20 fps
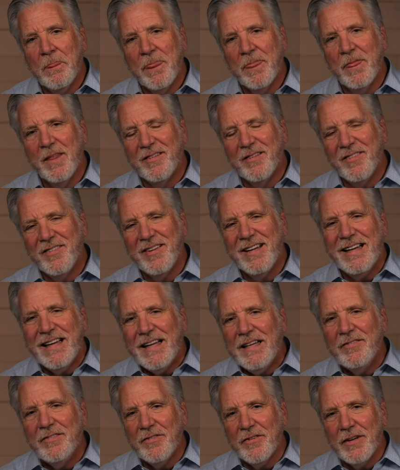the
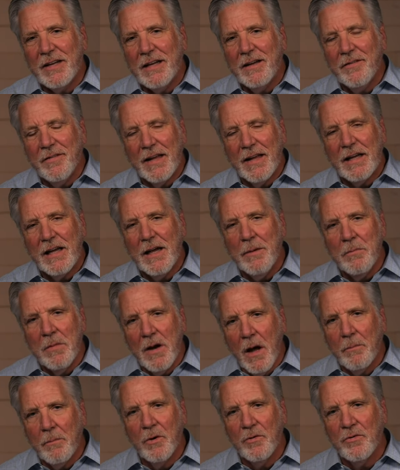CDC, and they keep
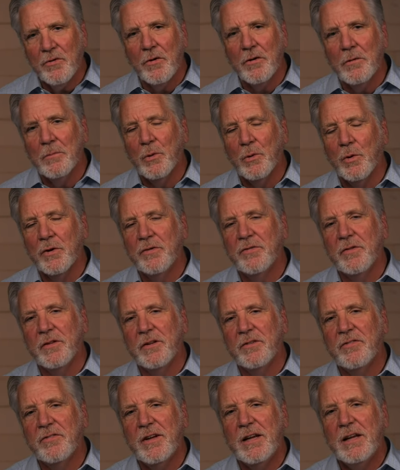numbers on abortion,
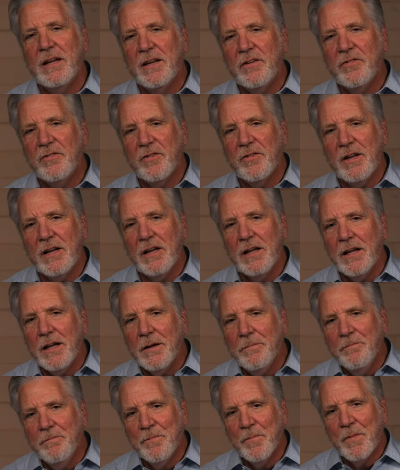the CDC